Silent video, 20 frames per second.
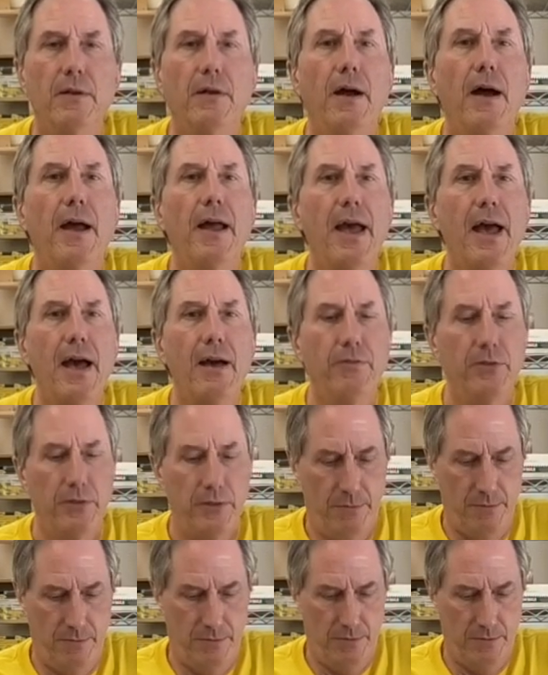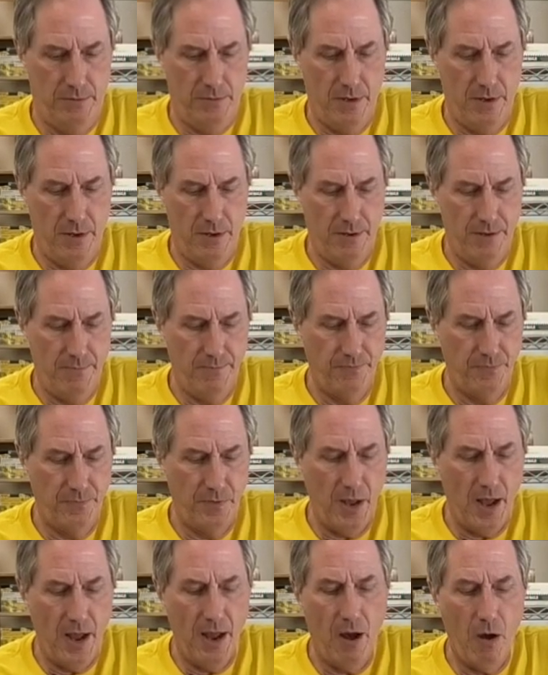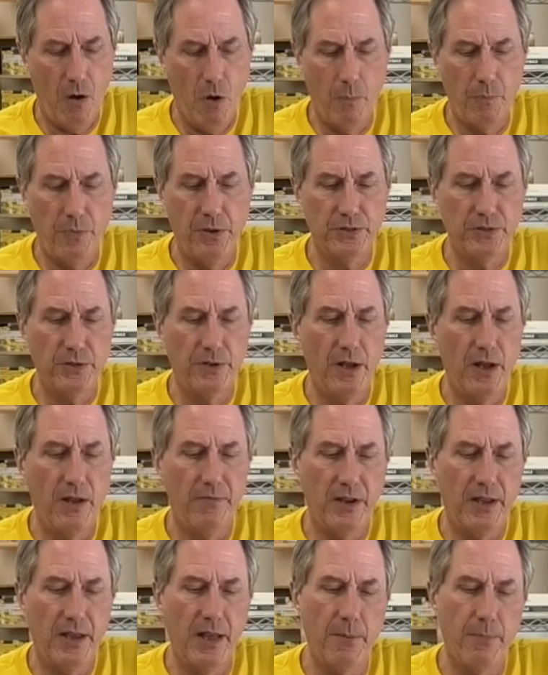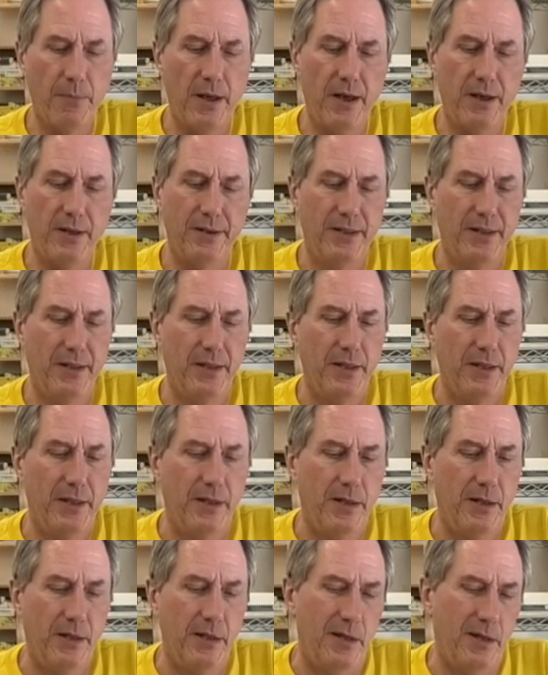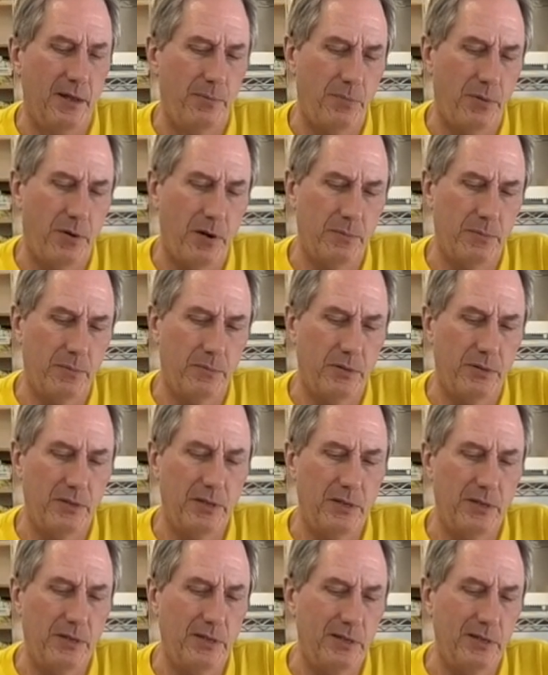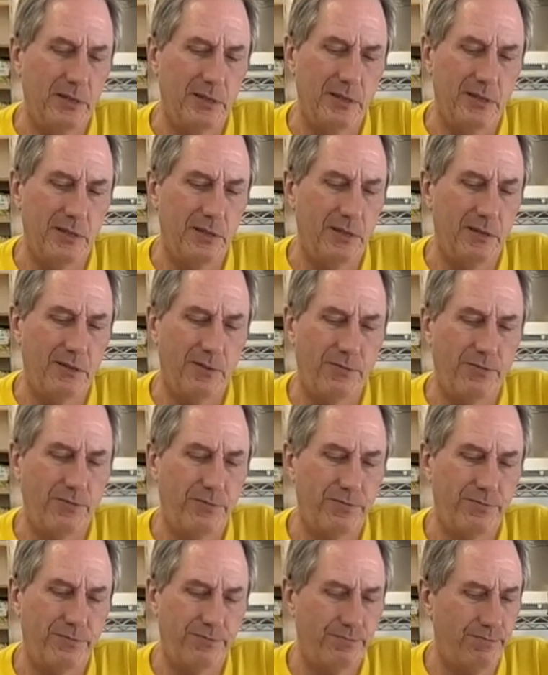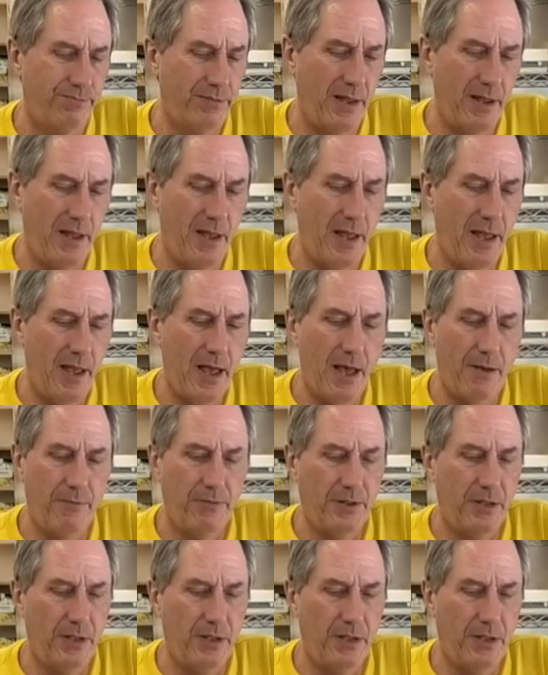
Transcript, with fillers: I have it. Um, I hope there's enough. I got about probably half a